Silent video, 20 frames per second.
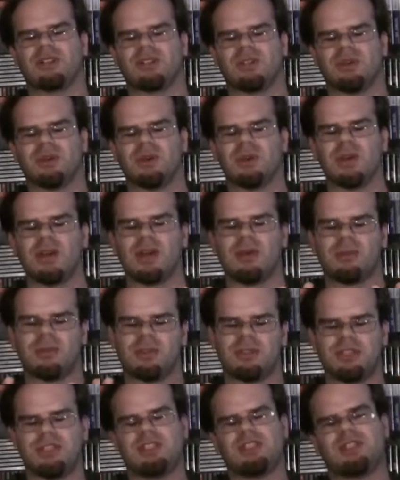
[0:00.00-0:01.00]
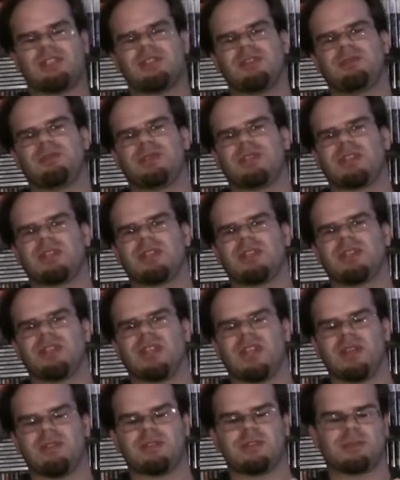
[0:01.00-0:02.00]
So, but these two particular
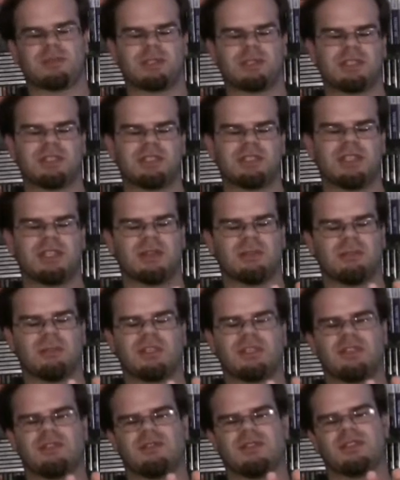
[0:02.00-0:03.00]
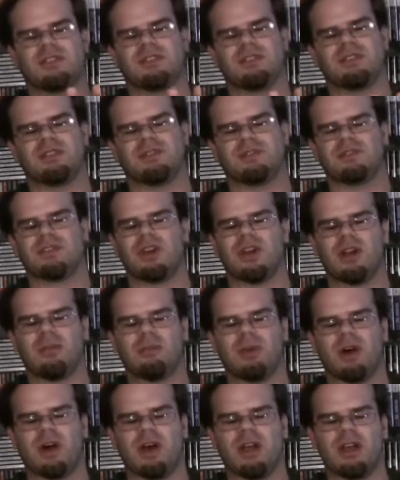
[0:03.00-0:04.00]
games, especially Misadventures of Tron
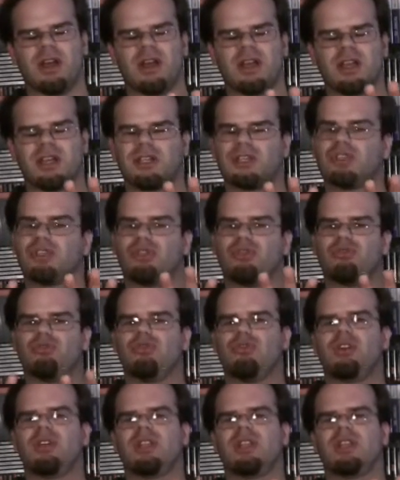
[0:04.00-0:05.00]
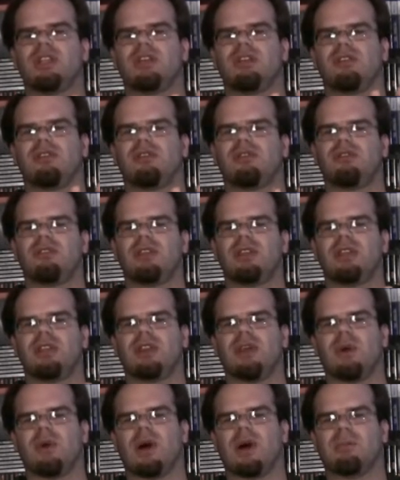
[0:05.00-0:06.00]
Bonne, just really
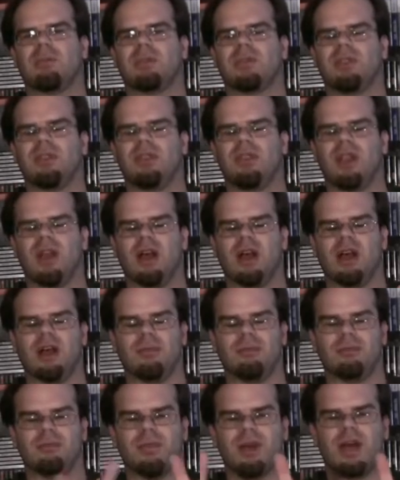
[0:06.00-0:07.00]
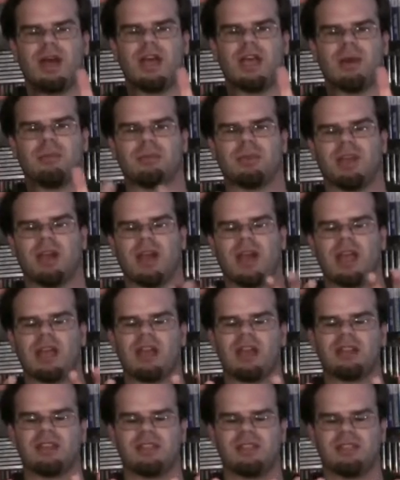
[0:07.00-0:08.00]
go up high up there. I
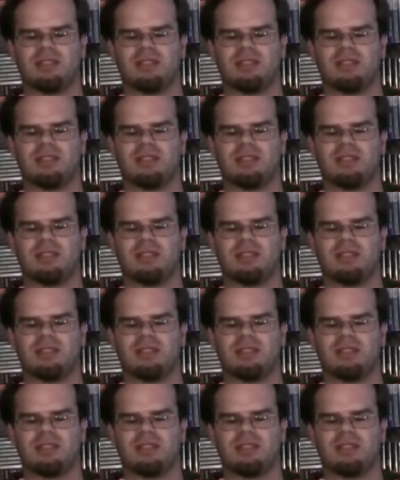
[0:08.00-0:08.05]
got